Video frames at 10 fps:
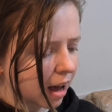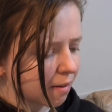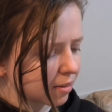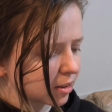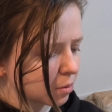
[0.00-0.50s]

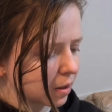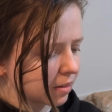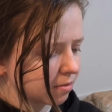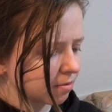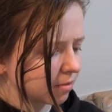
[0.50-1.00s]
have this
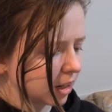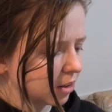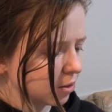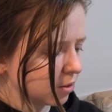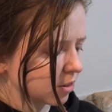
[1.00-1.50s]
one,
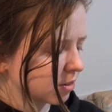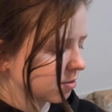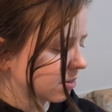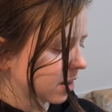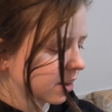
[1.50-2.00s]
needles.
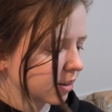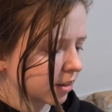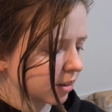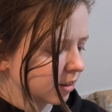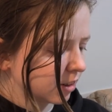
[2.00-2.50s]
Like,
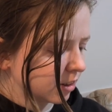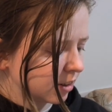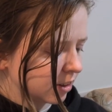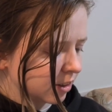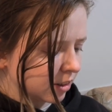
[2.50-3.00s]

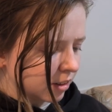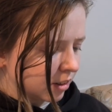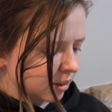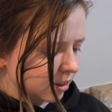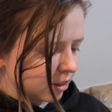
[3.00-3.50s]

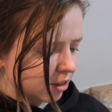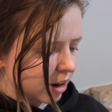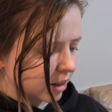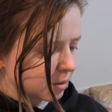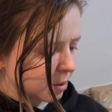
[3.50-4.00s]
you
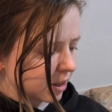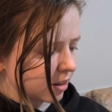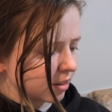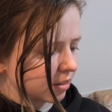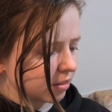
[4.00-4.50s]
had to make
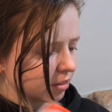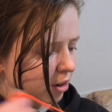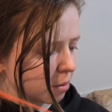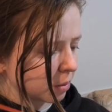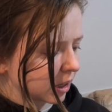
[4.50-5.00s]
it
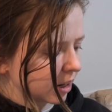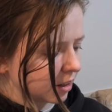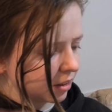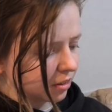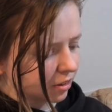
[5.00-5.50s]

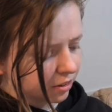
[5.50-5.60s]
complicated.